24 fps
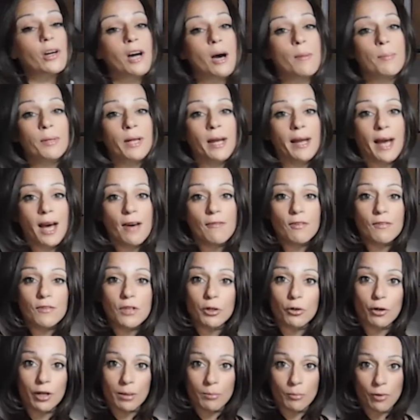cups of the
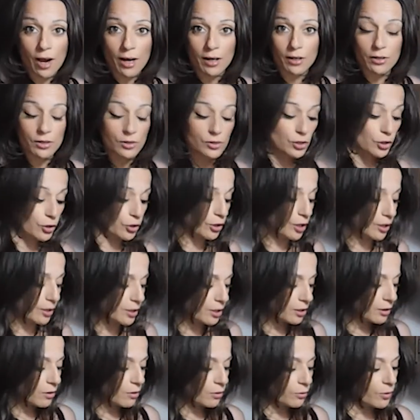graham crackers. You're going
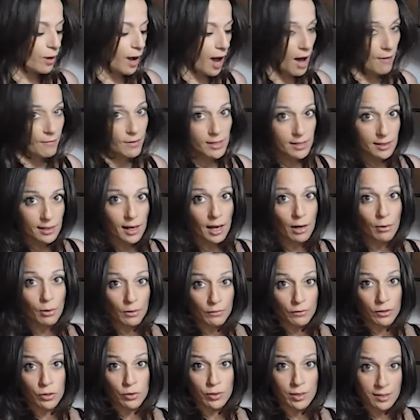to, obviously however
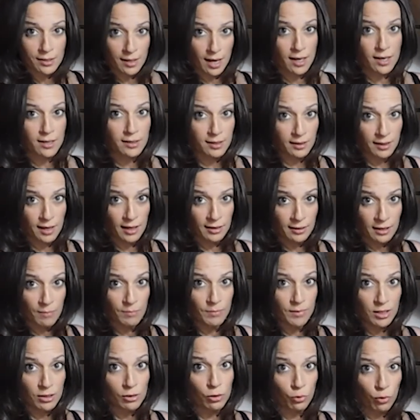you decided to get them
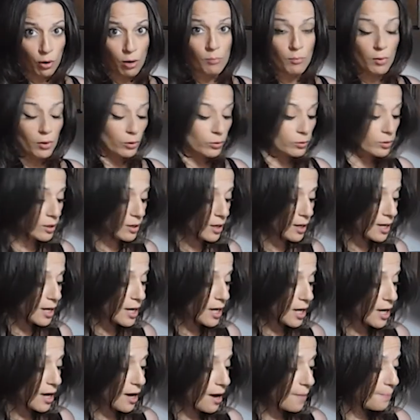to crumb mode.
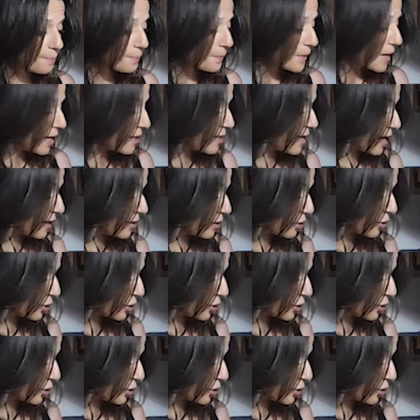And then you're